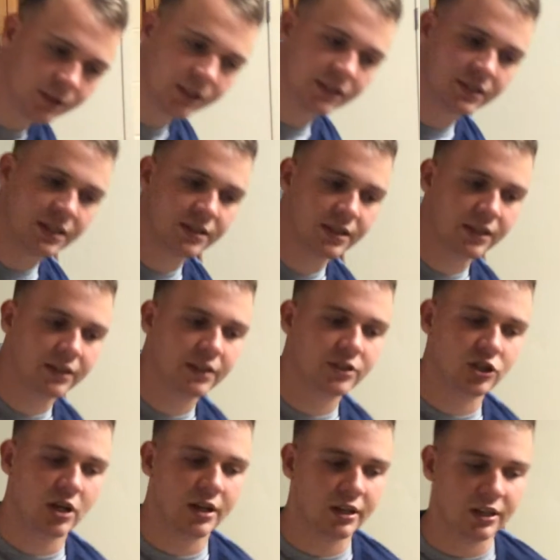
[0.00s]
because they think that
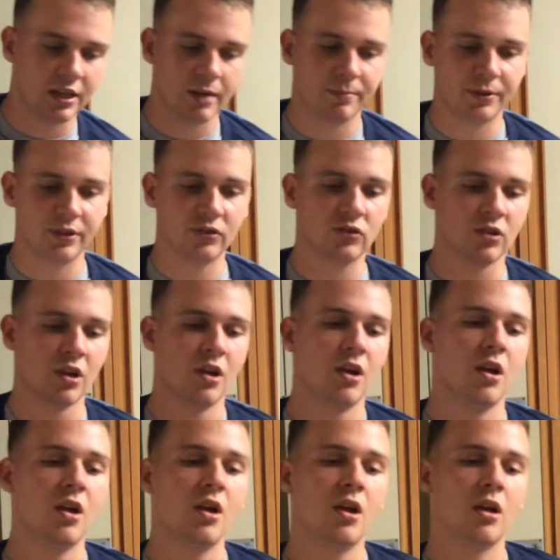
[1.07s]
Johnny Depp is
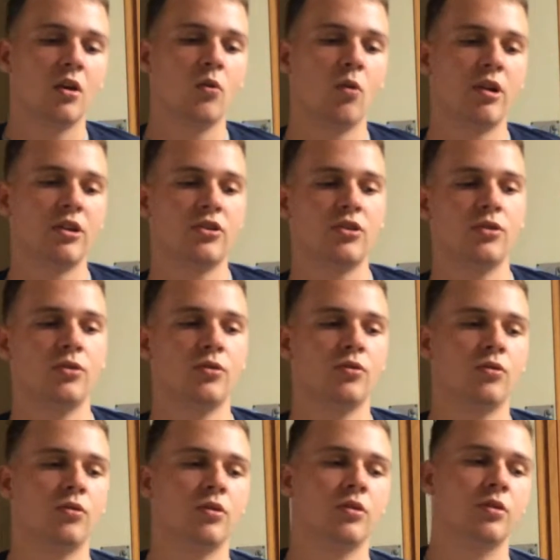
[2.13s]
going to